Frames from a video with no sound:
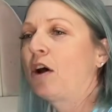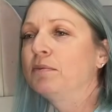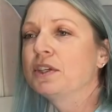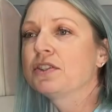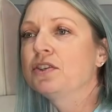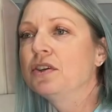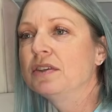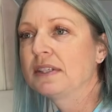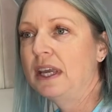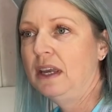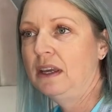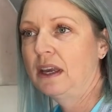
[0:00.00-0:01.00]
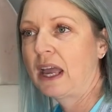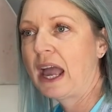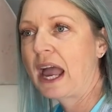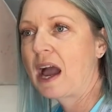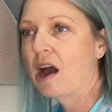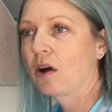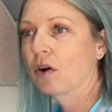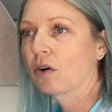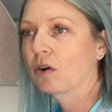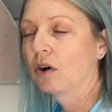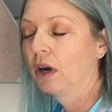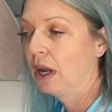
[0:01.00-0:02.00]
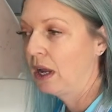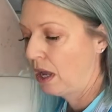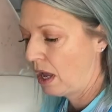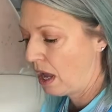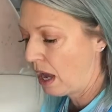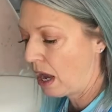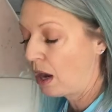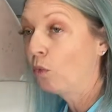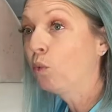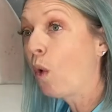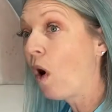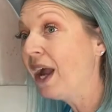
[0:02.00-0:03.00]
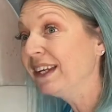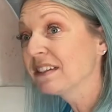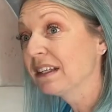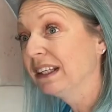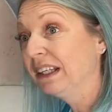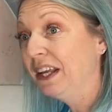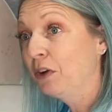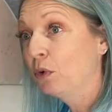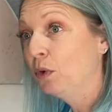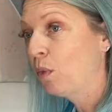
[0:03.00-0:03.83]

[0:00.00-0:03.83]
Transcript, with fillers: I'm just using our uh, white liquid